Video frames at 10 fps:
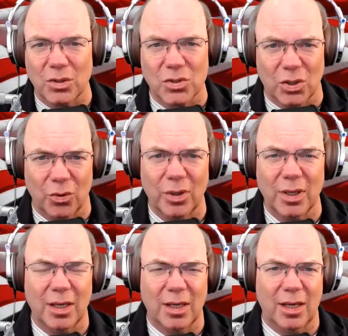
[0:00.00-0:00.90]
So
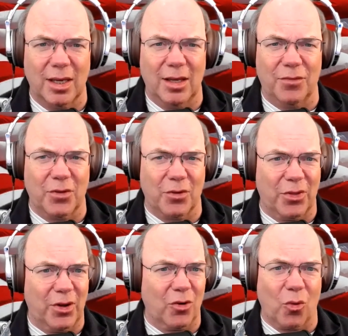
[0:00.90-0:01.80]
if
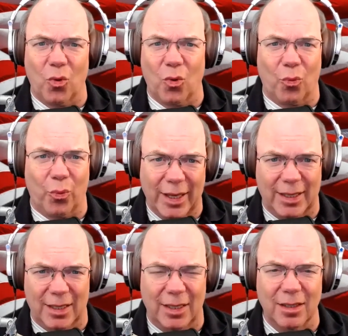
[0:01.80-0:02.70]
they're there
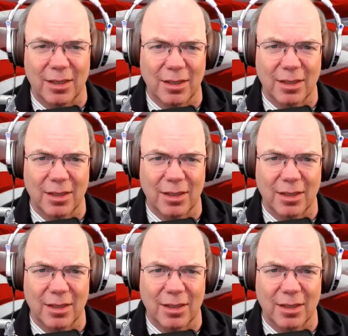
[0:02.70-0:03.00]
already,